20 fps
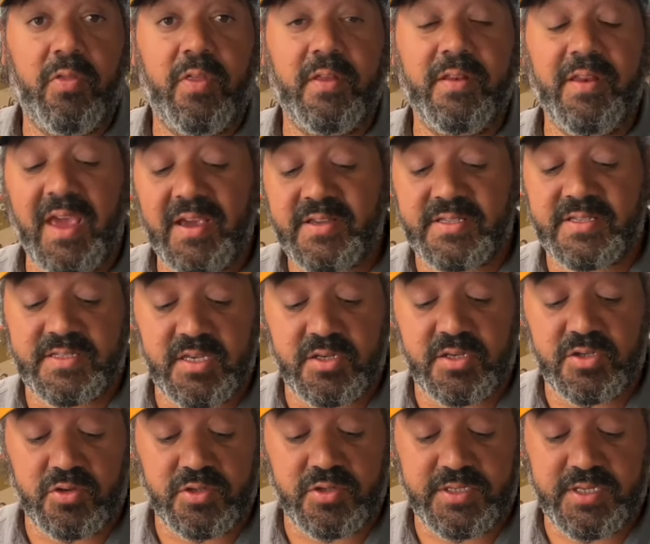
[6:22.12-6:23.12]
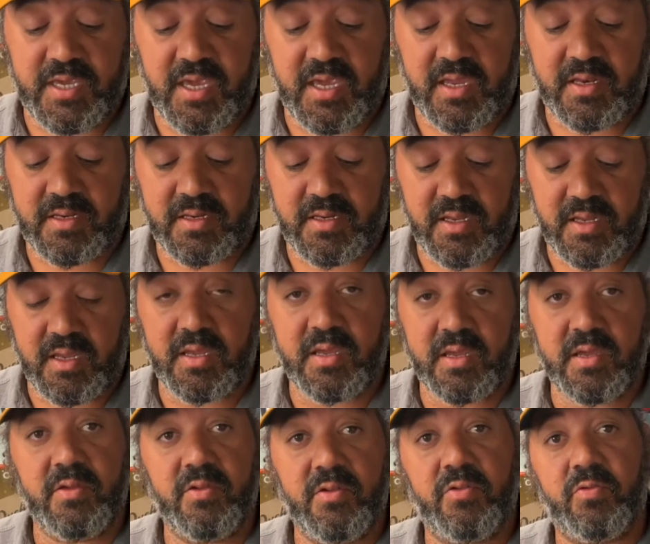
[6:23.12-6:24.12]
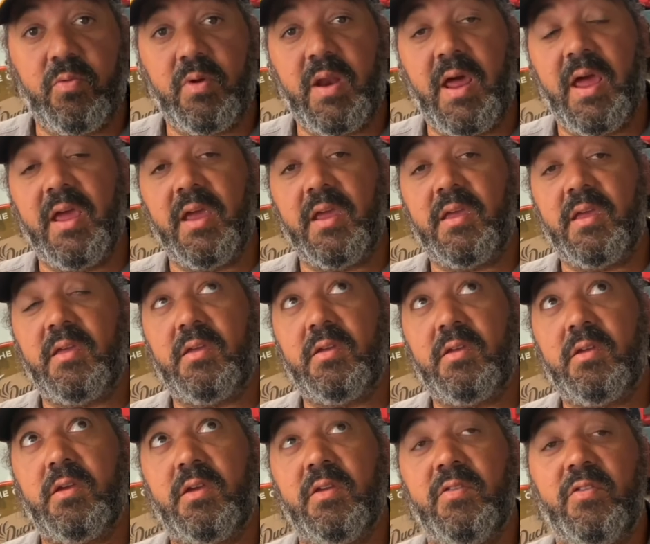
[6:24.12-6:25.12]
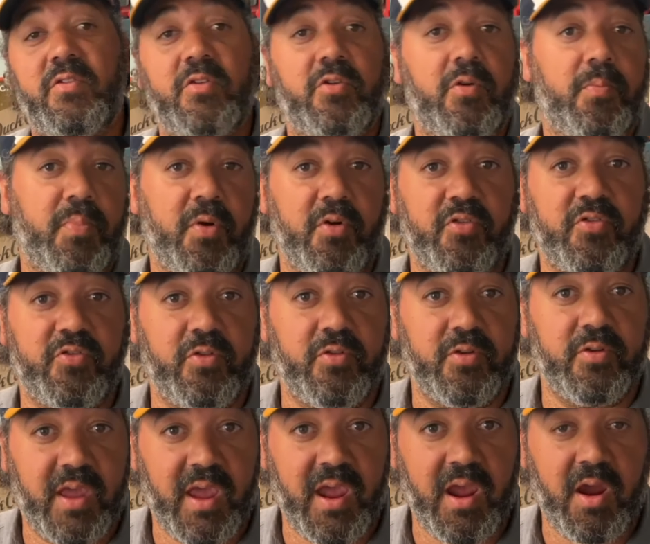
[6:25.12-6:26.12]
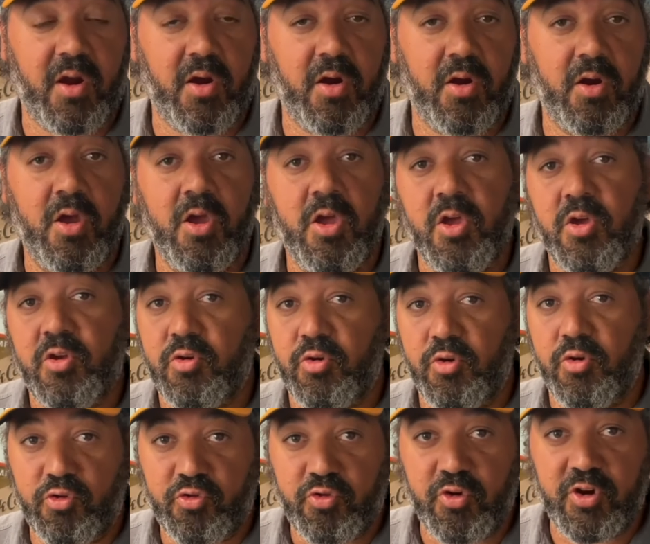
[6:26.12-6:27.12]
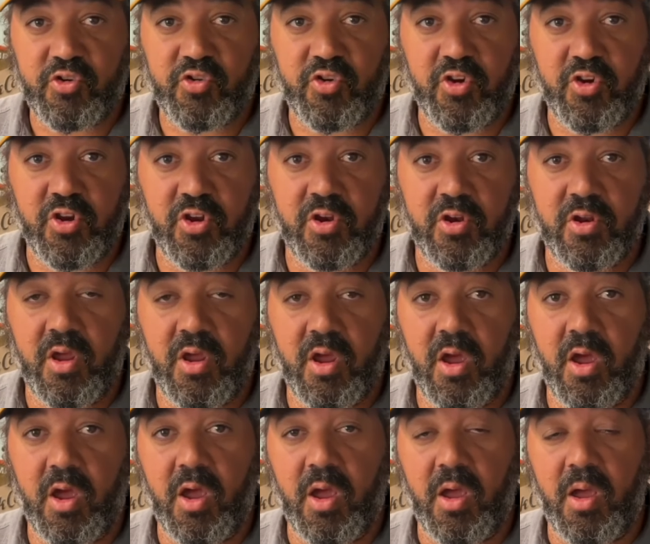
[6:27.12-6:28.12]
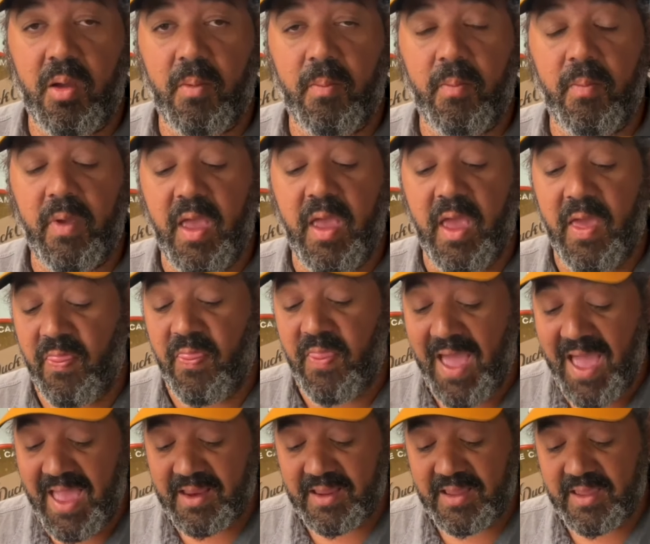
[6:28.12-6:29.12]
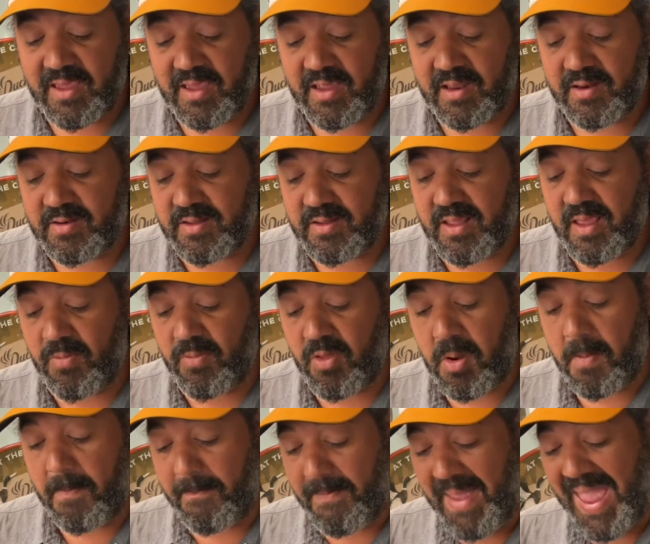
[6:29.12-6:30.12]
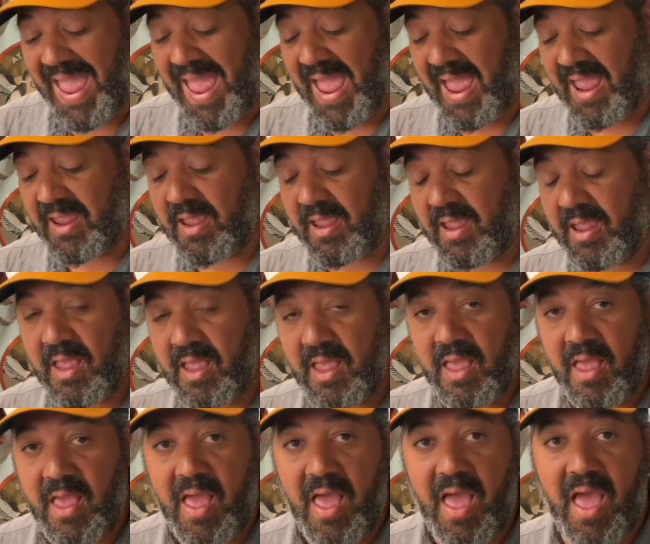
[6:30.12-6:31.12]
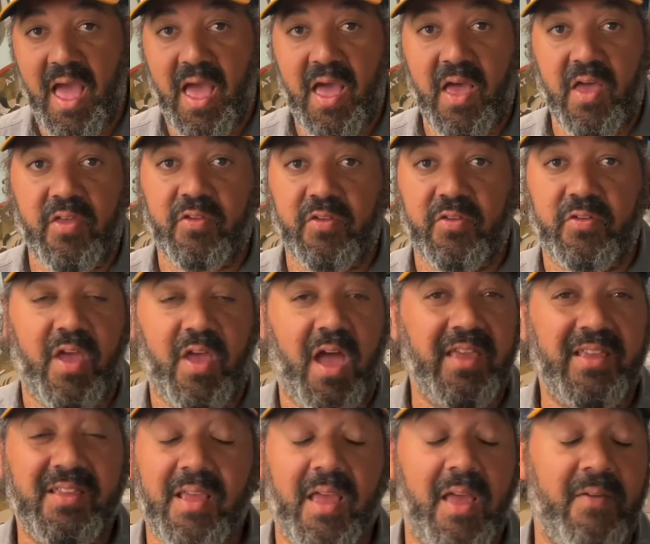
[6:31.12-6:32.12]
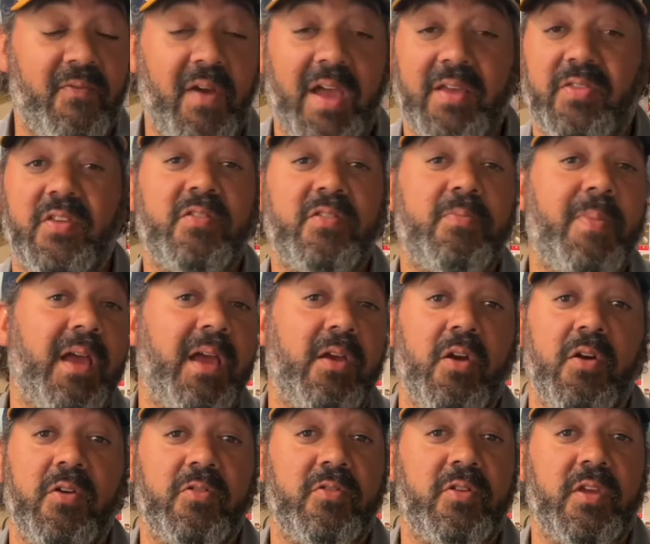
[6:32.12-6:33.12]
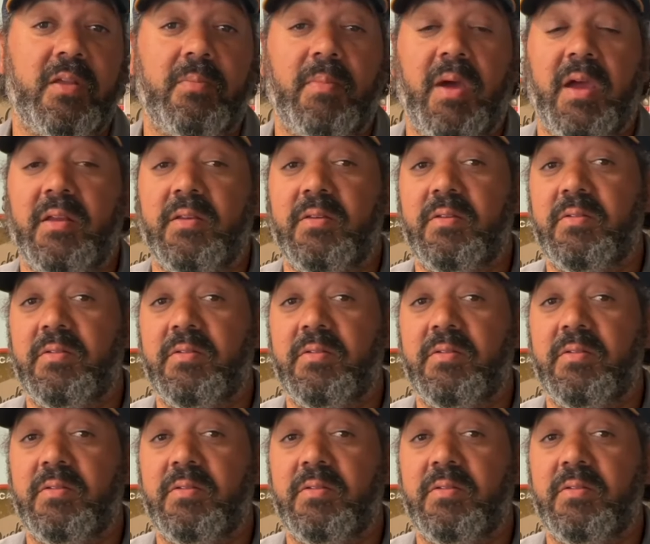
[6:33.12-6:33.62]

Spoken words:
the next essentials kit is what I consider personal care, nutrition, and that kit, that little bag has, in fact, this bag goes in my